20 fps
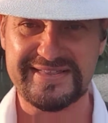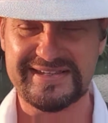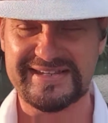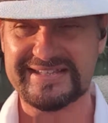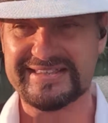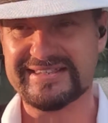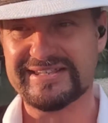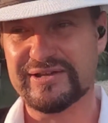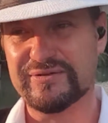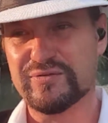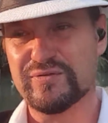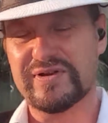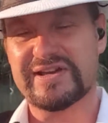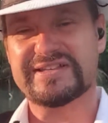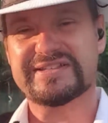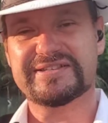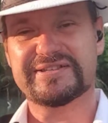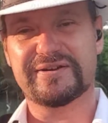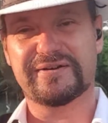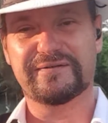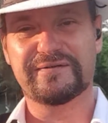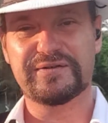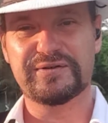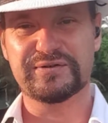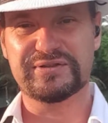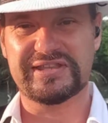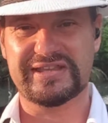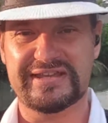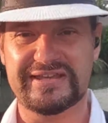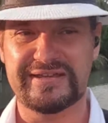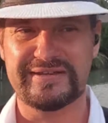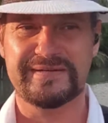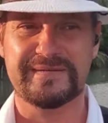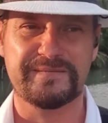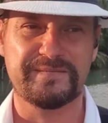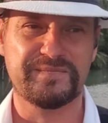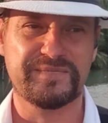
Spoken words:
that the rest of your day